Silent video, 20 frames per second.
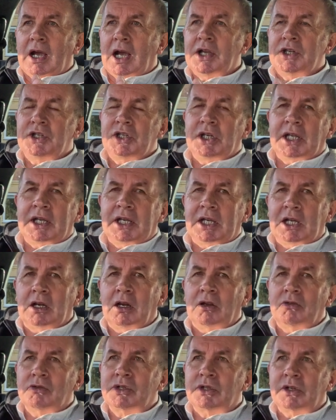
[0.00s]
as you're getting
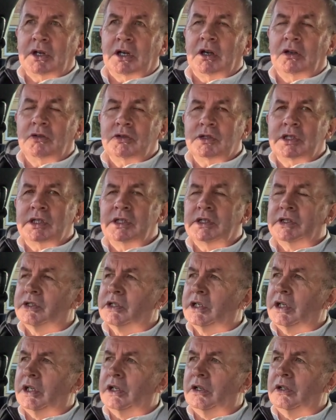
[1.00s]
closer and closer
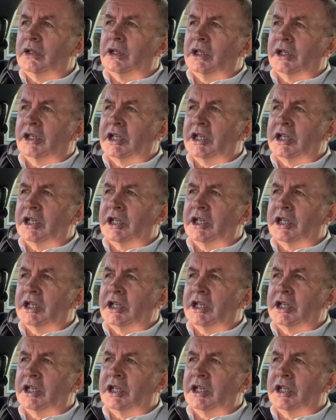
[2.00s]
to your